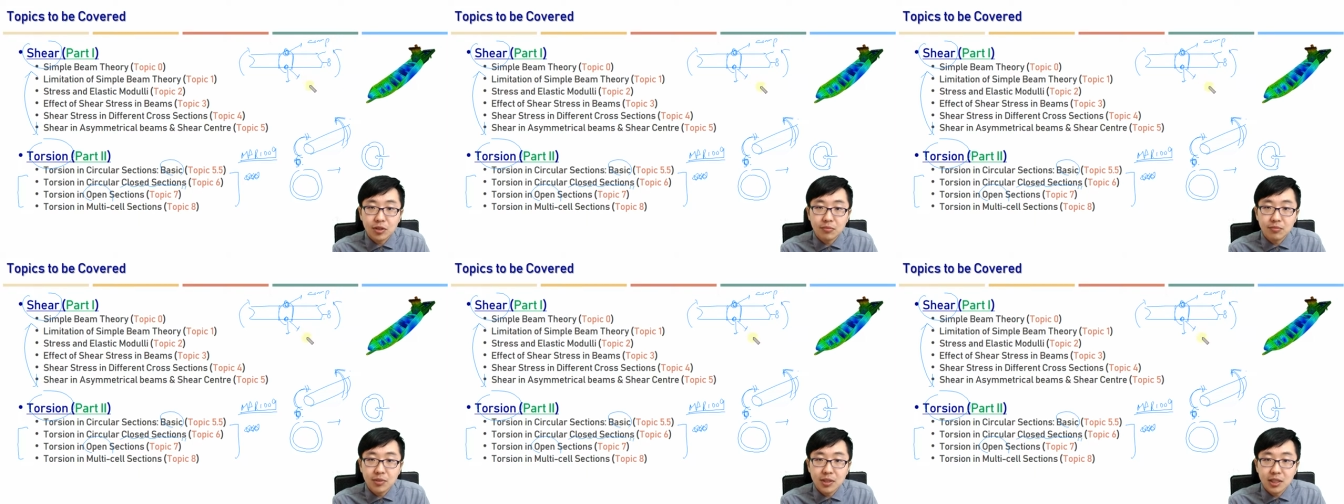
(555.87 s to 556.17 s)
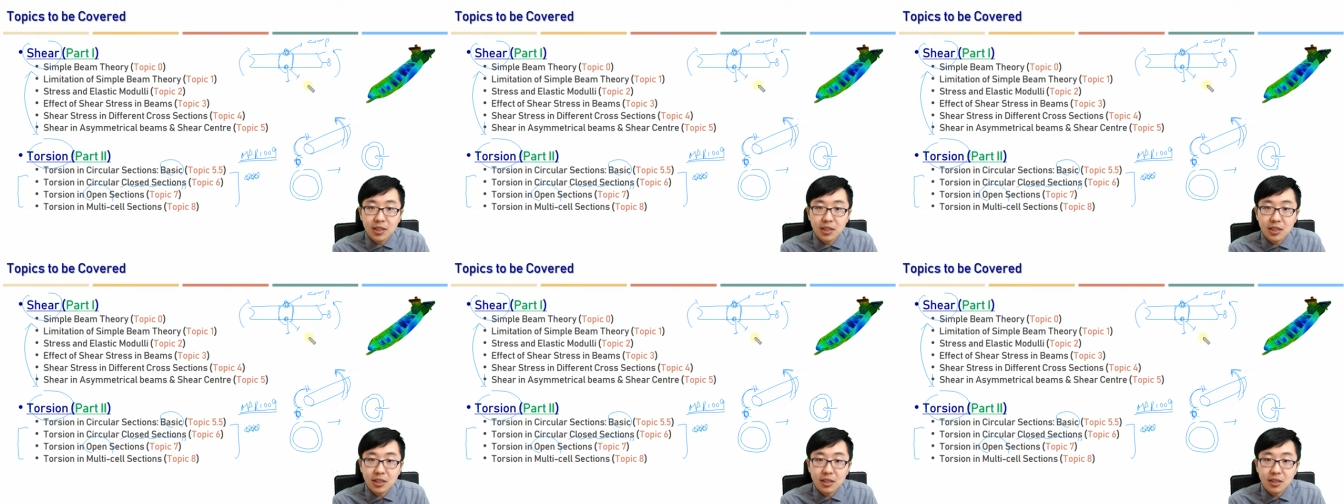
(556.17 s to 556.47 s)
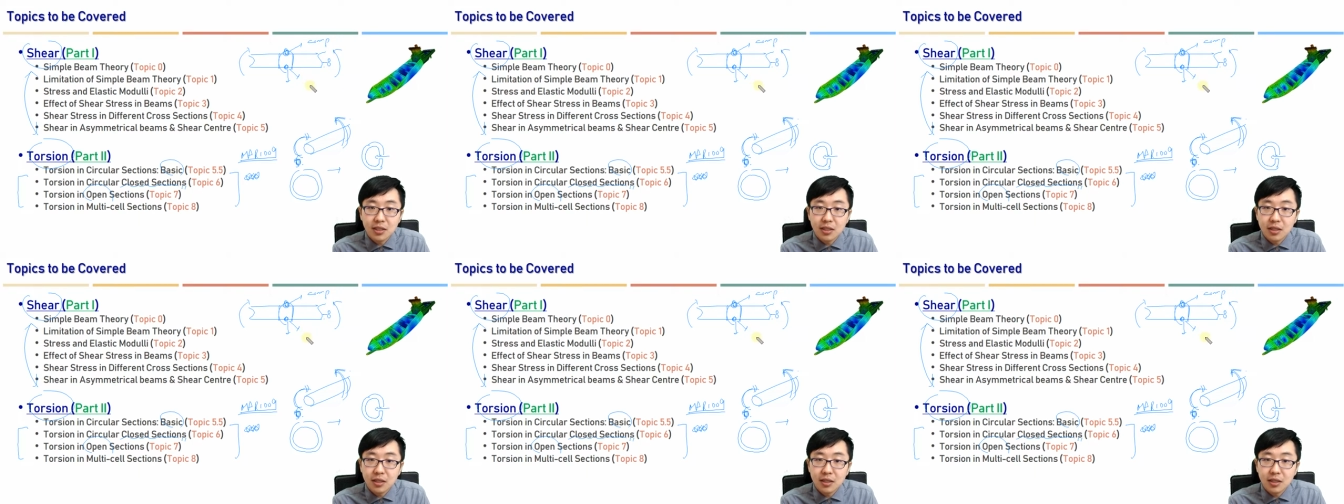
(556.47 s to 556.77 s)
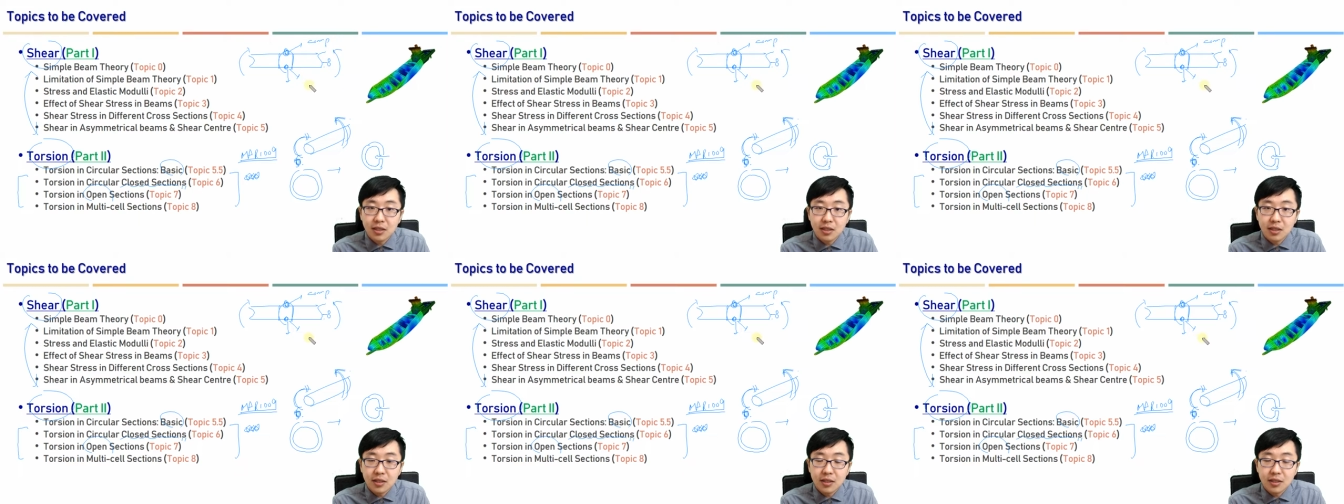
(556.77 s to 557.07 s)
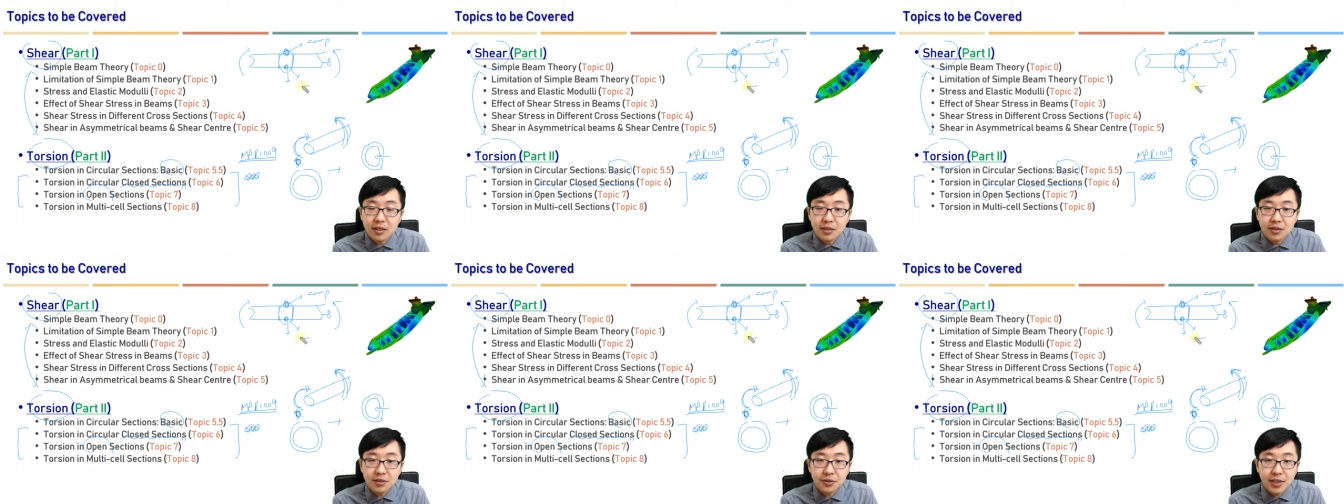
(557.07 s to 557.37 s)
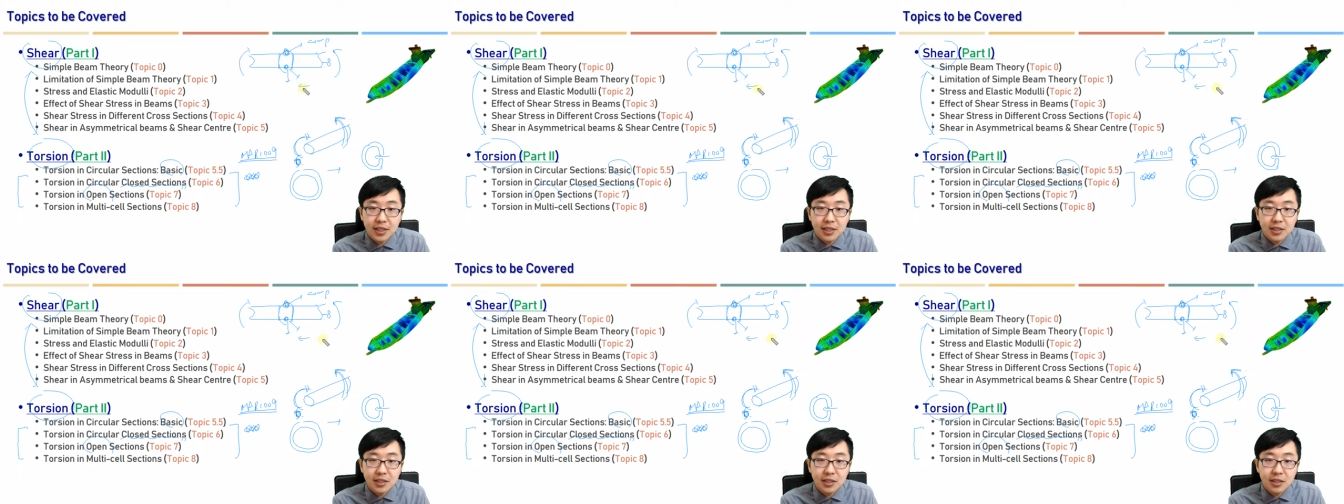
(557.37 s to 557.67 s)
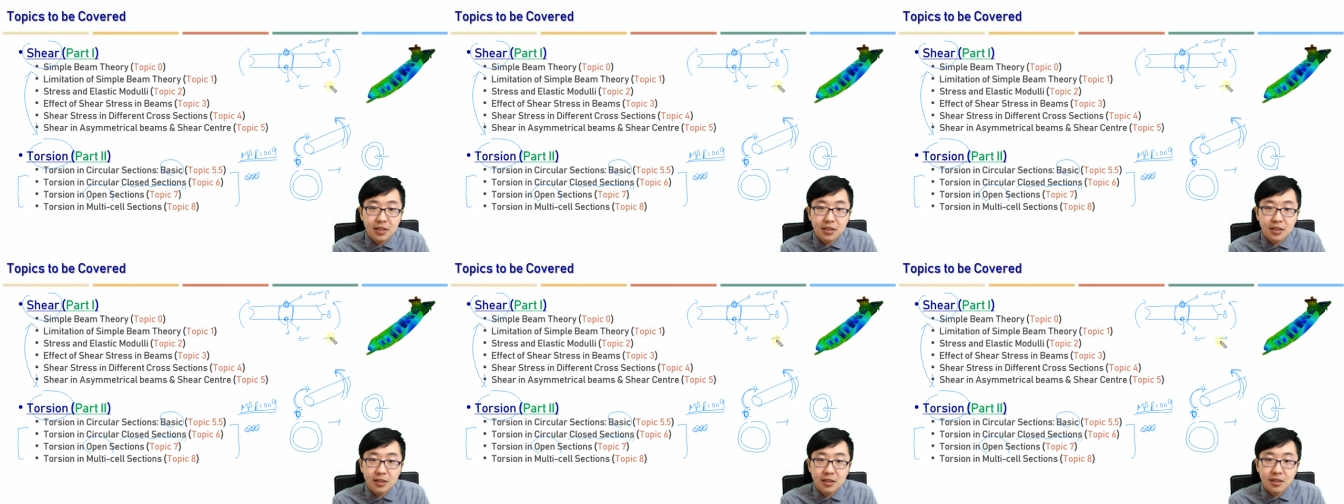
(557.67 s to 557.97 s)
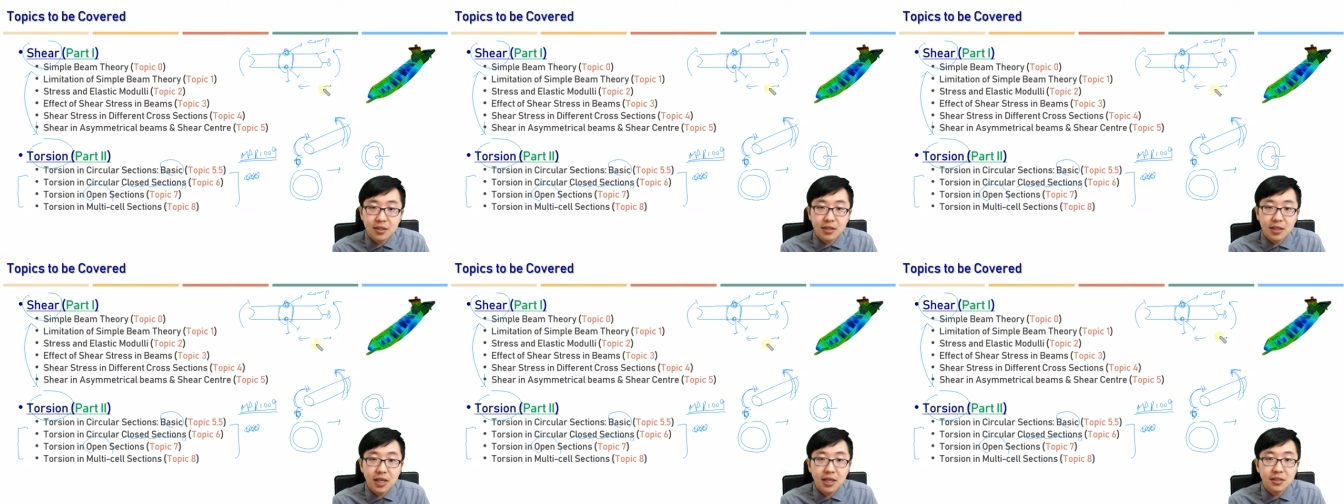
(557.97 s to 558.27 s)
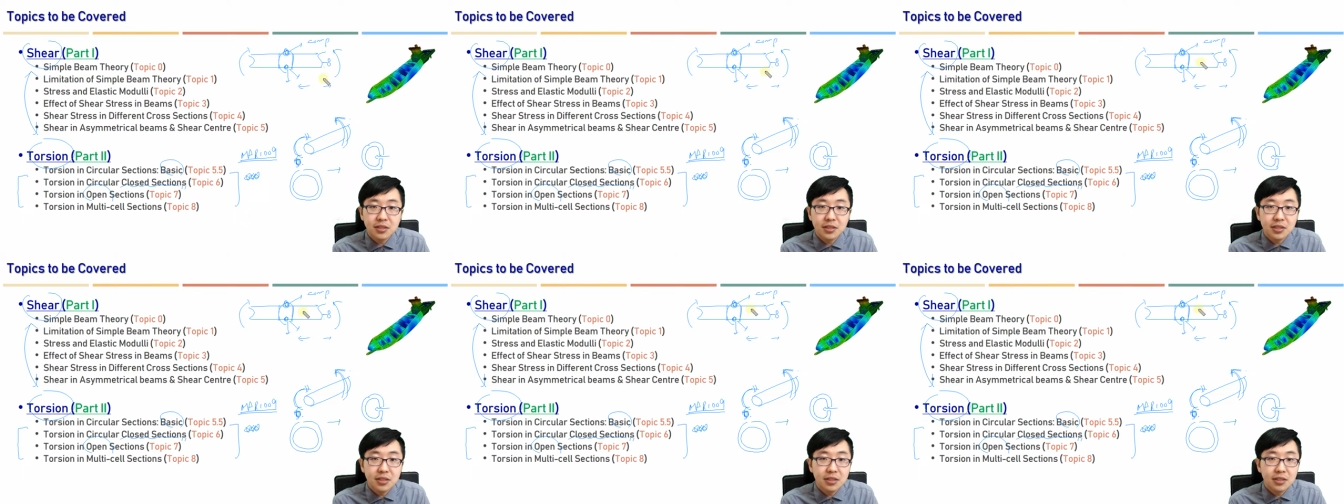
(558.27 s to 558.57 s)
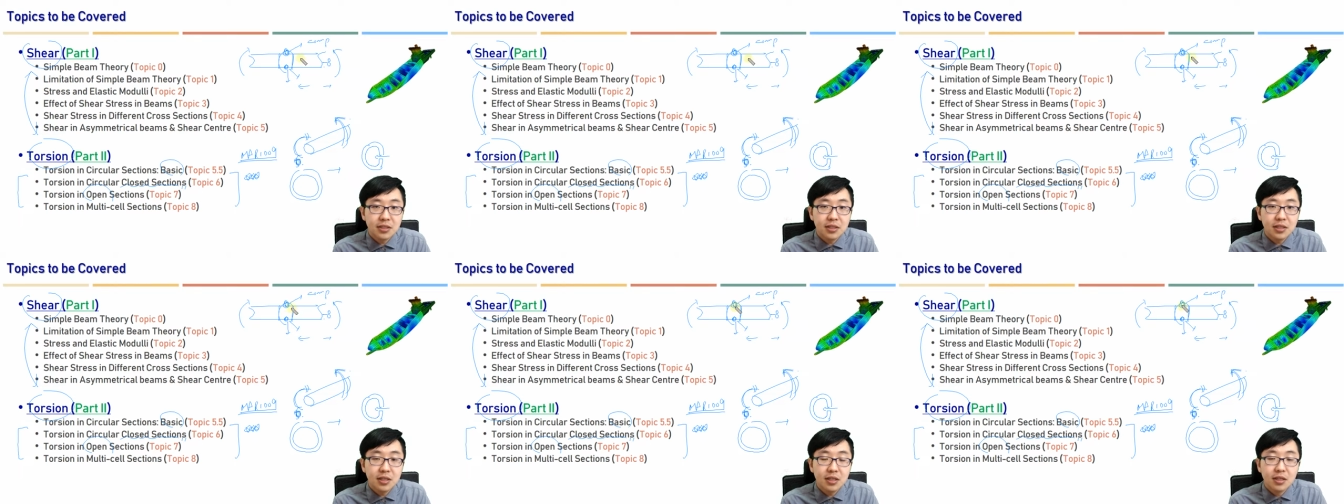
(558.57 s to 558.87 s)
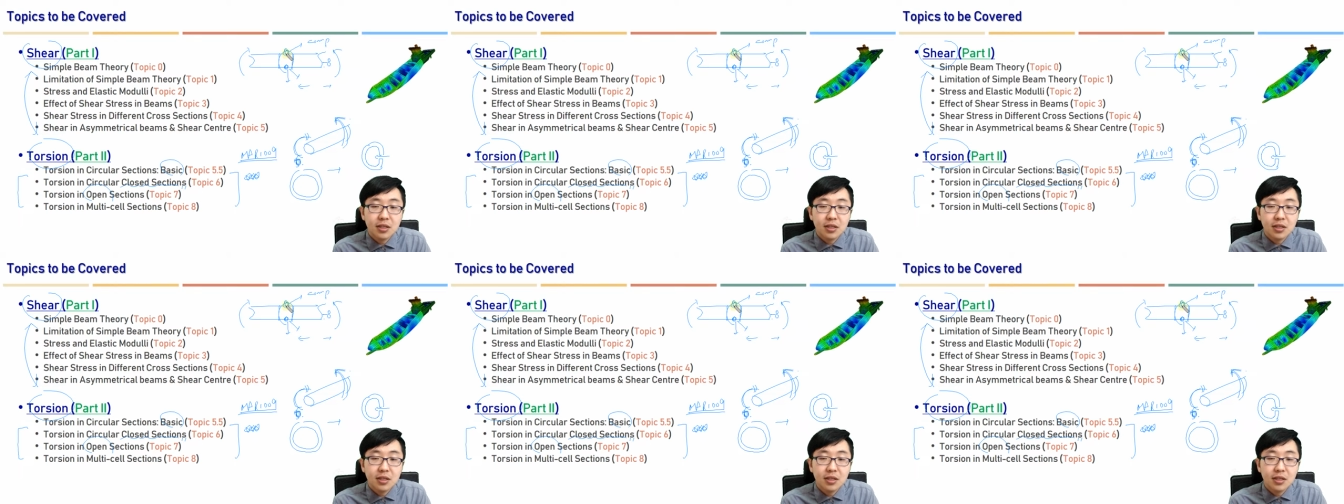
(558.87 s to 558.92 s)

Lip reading: be stretched, the tensioned.